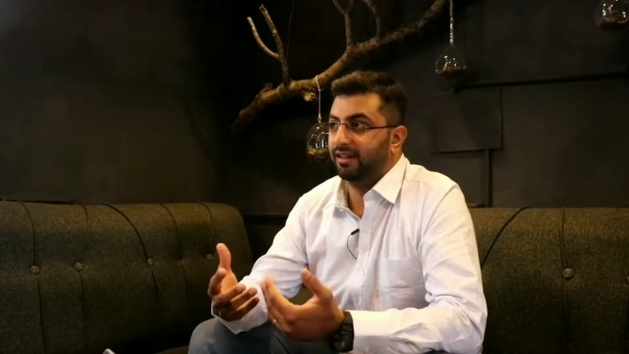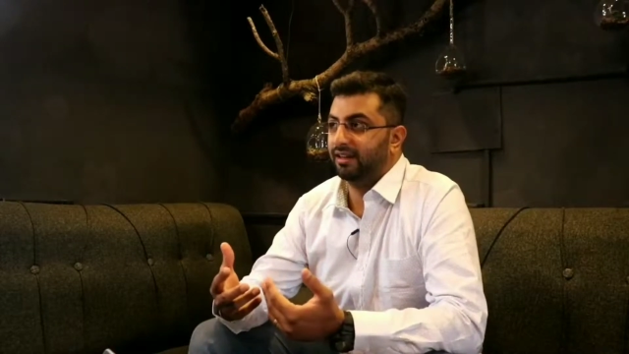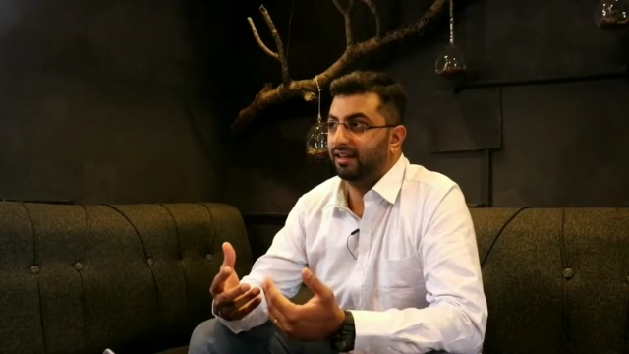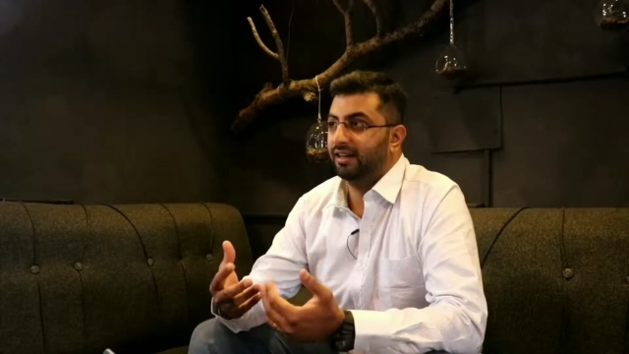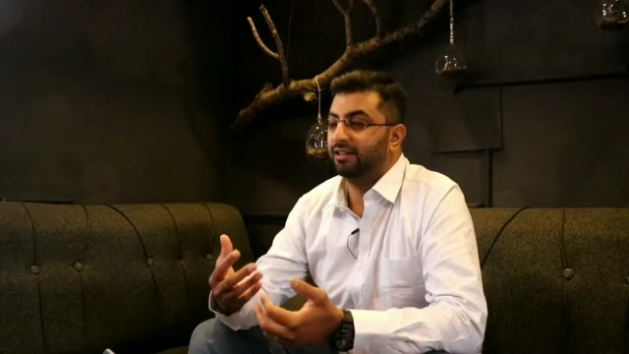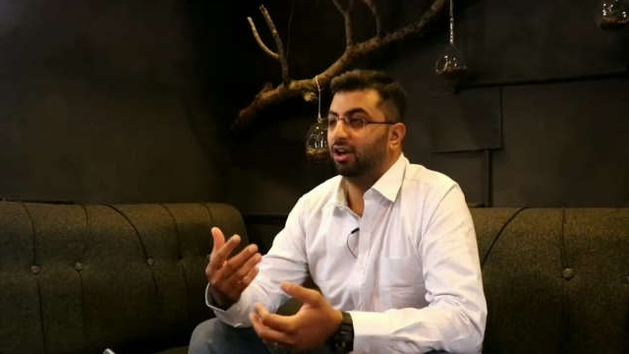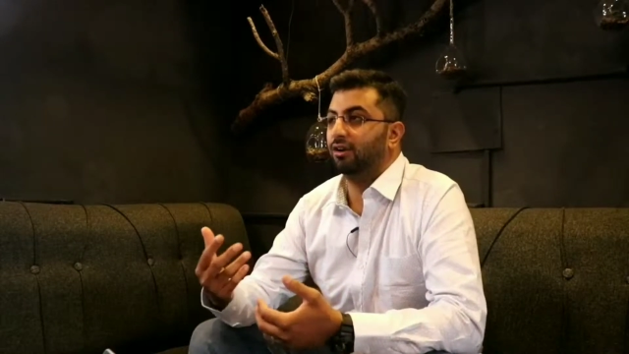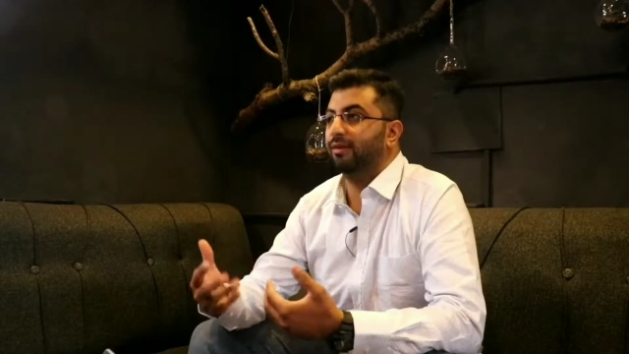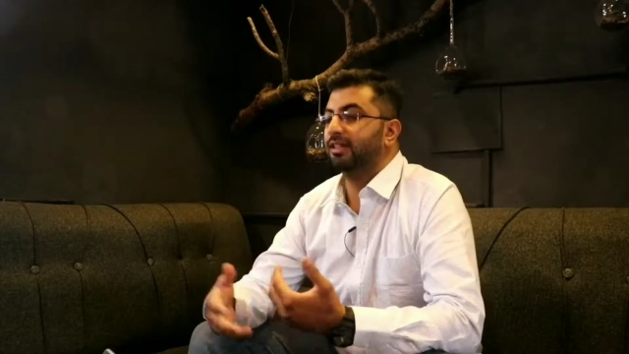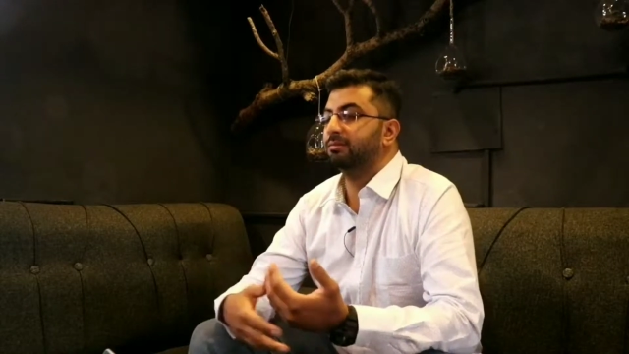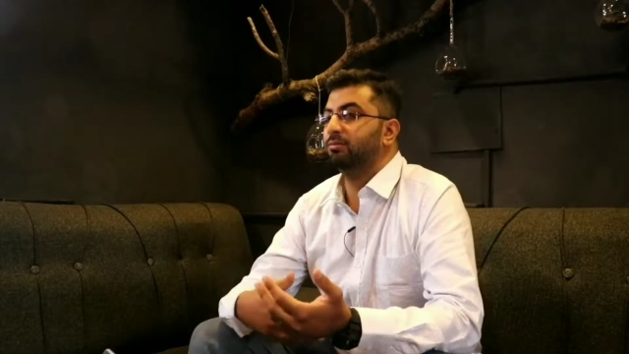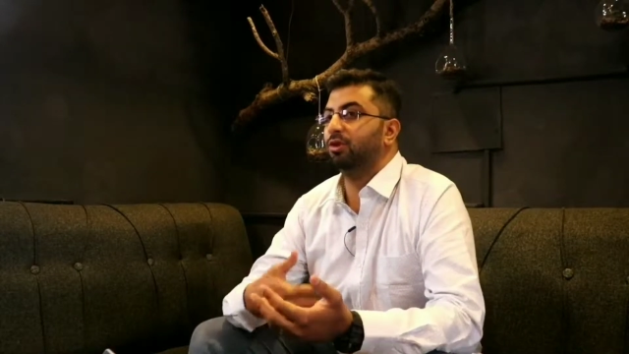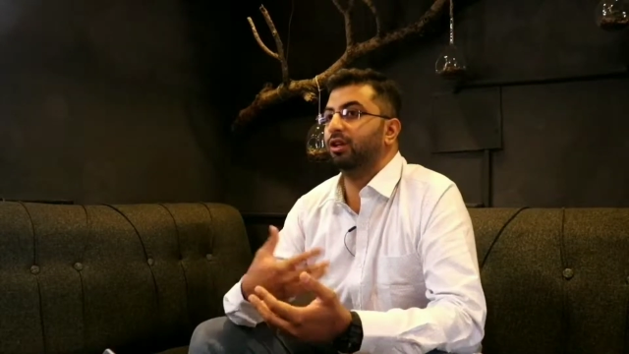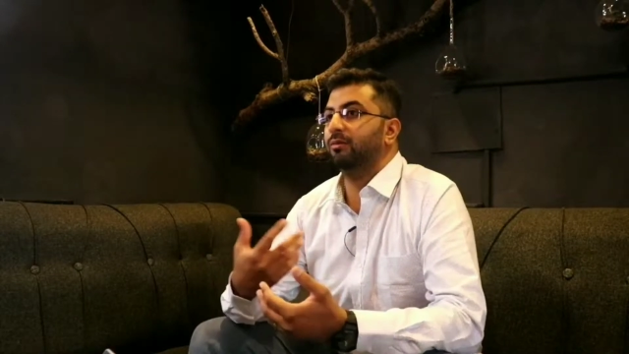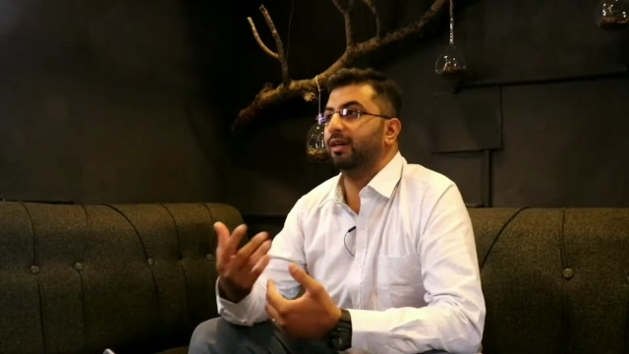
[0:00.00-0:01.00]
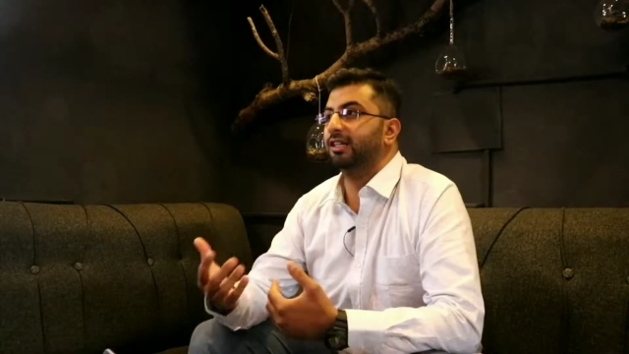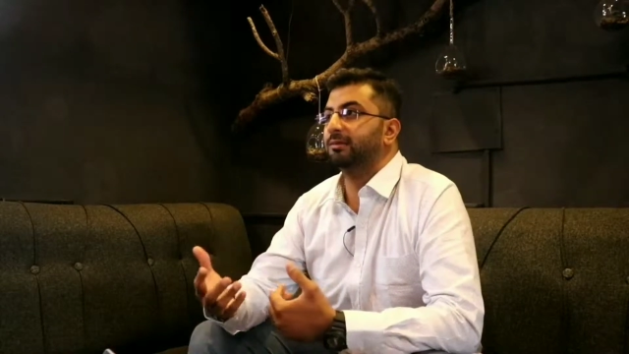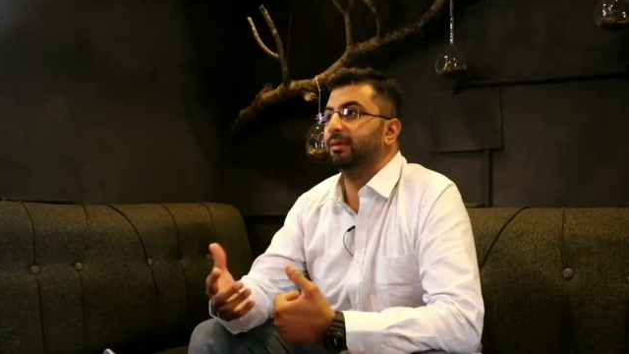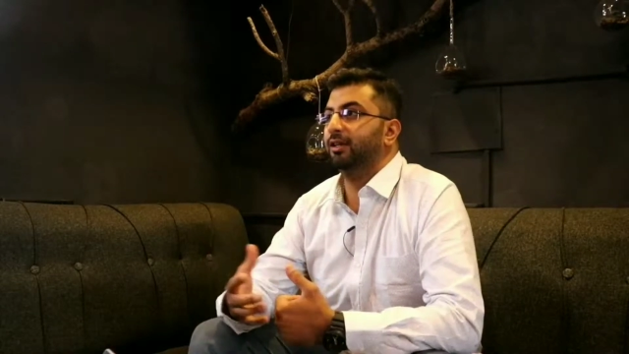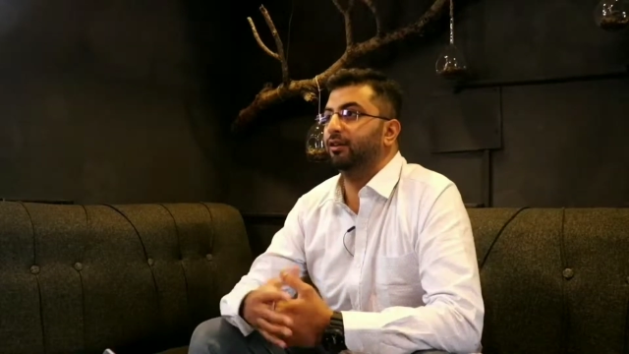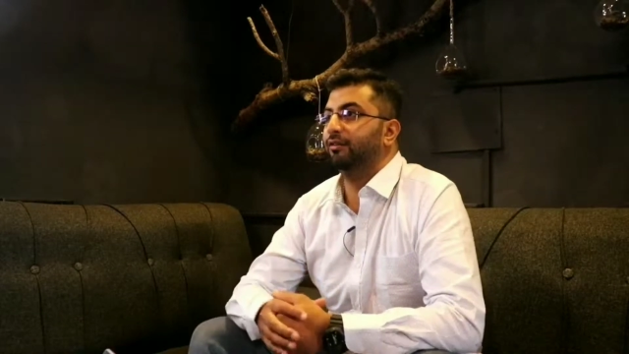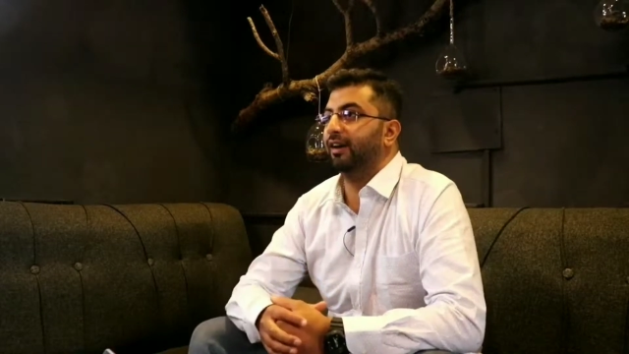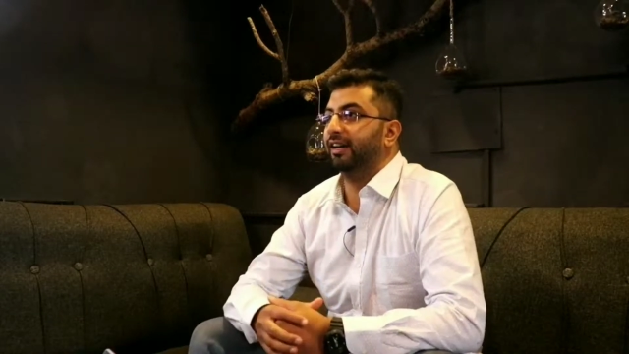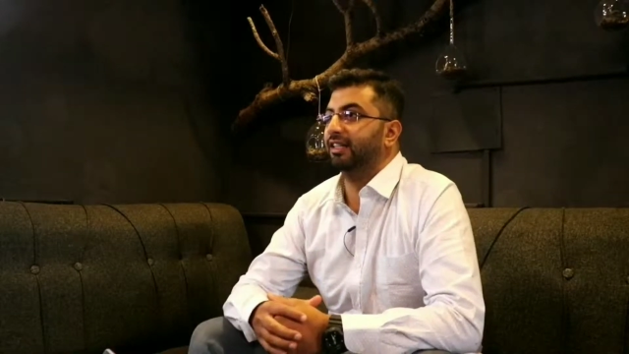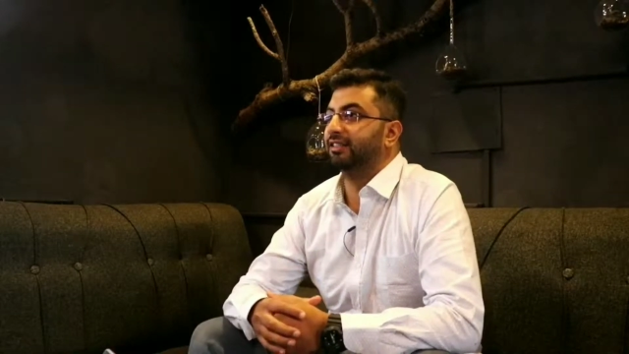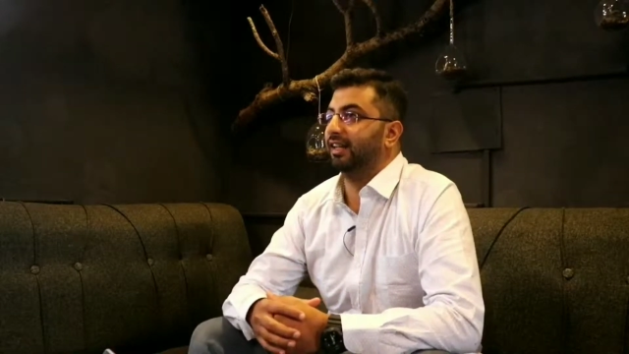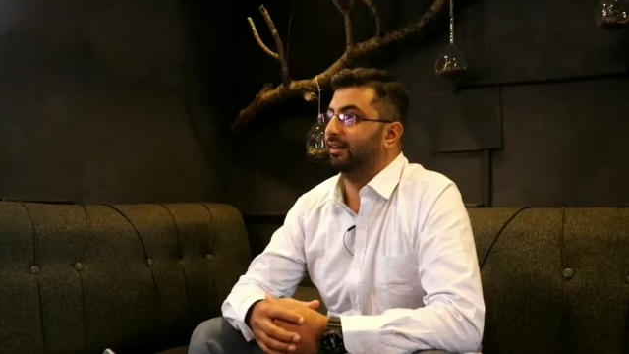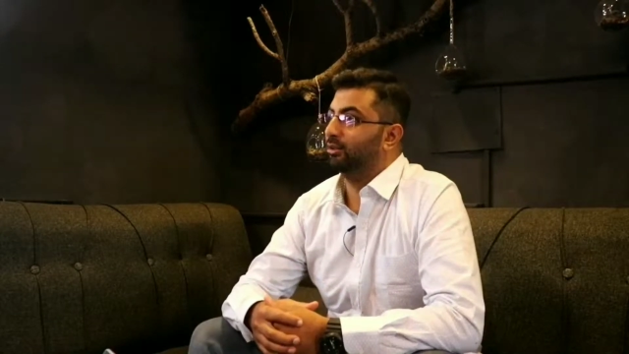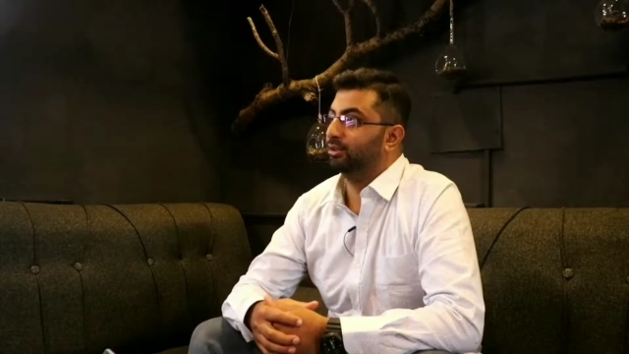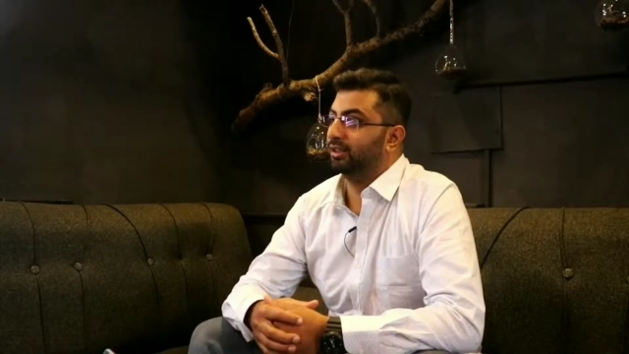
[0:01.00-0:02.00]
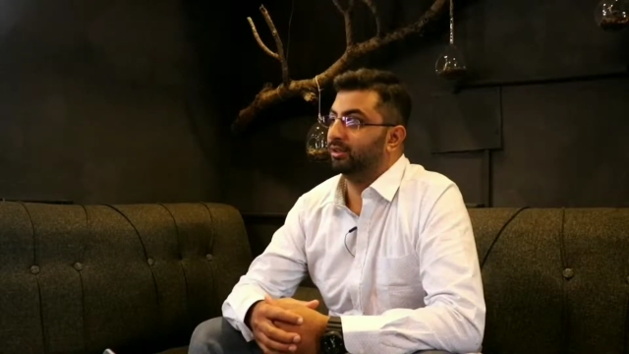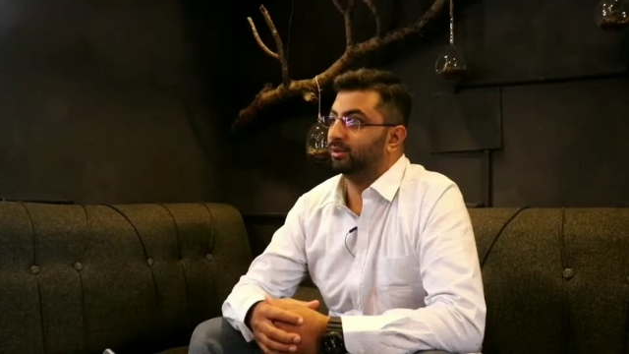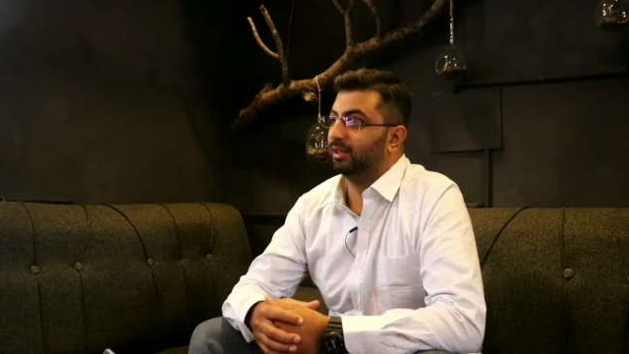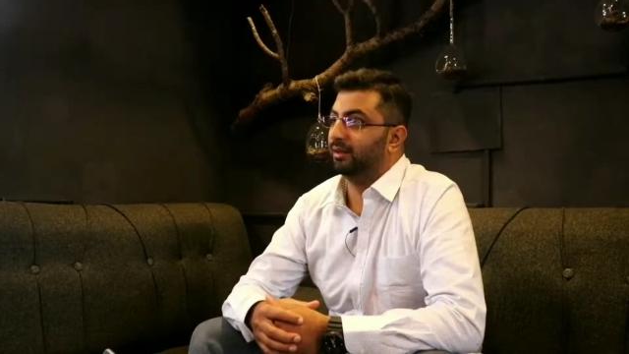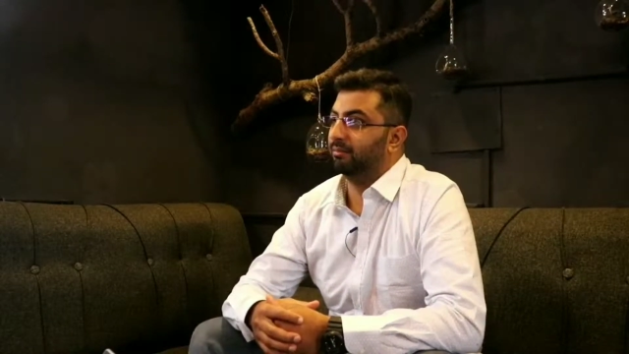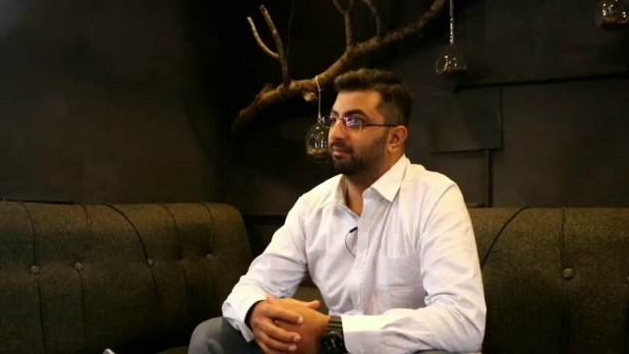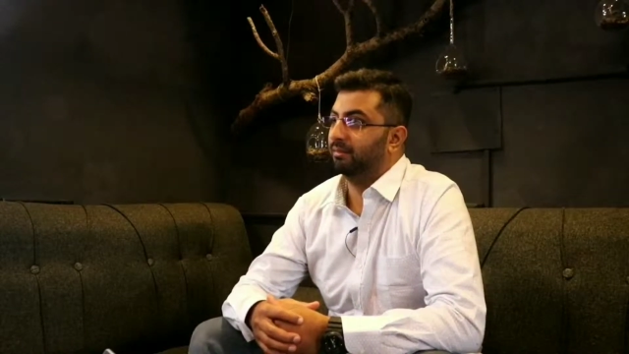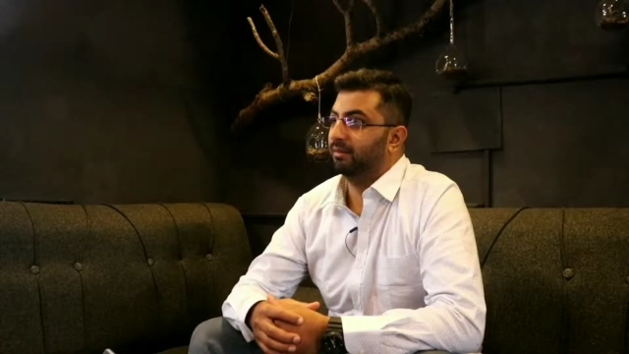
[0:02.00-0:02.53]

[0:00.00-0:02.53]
it always motivates me to find a solution to them.